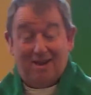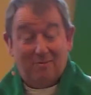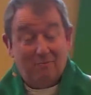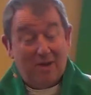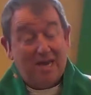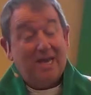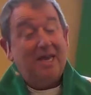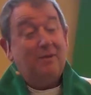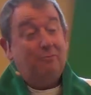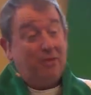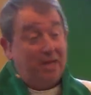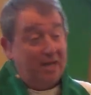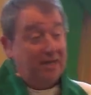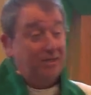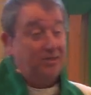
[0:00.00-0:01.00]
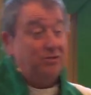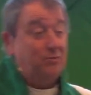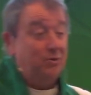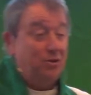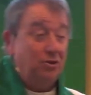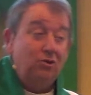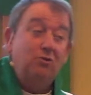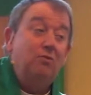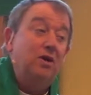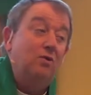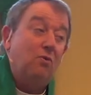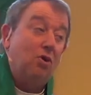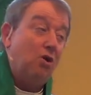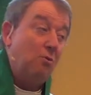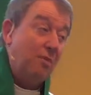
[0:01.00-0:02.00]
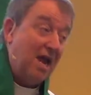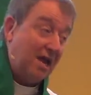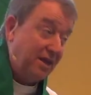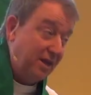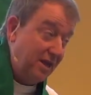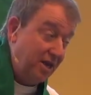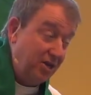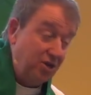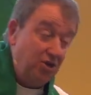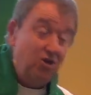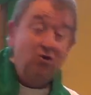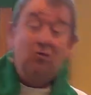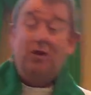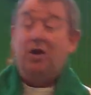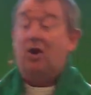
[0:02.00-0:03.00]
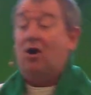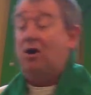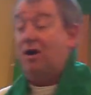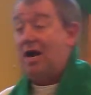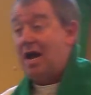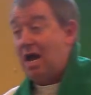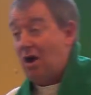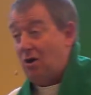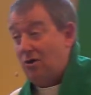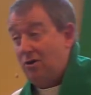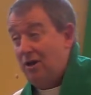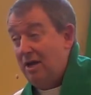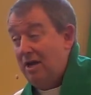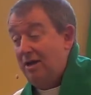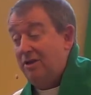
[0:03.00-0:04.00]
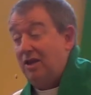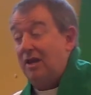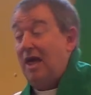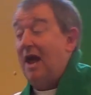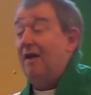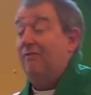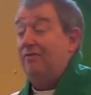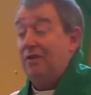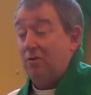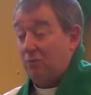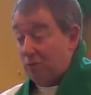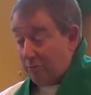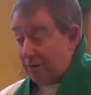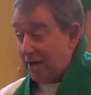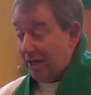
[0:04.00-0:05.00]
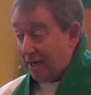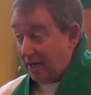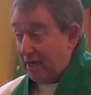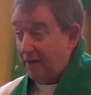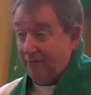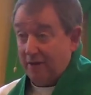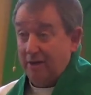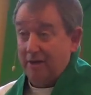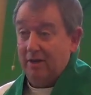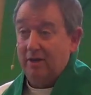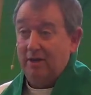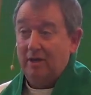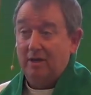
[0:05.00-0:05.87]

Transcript: Making peace with who we were back then and who we are now, the life that we're being given.